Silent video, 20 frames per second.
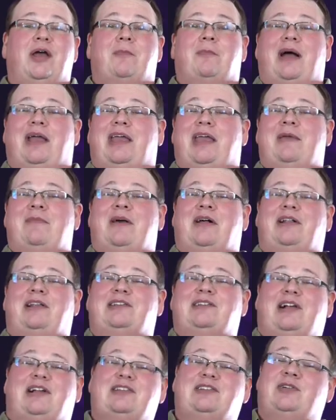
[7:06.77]
My email
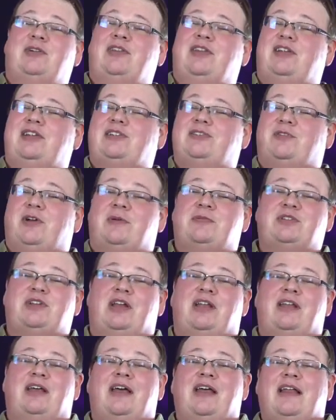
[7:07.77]
is also in the
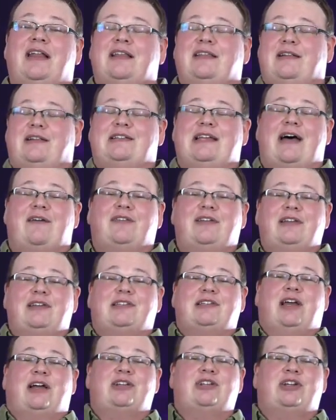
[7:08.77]
description. Let's have a
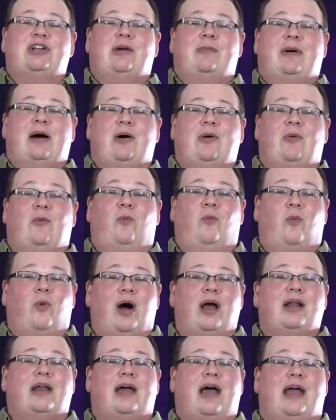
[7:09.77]
discussion about
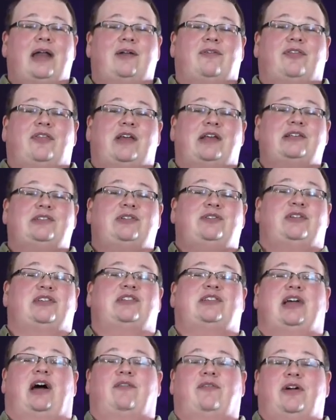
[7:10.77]
what kind of things you
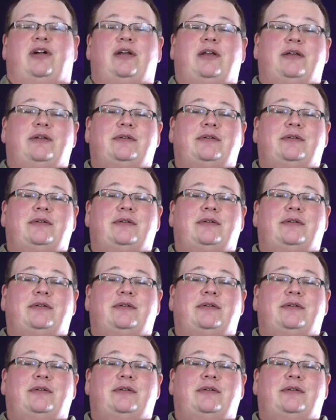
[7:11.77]
discovered.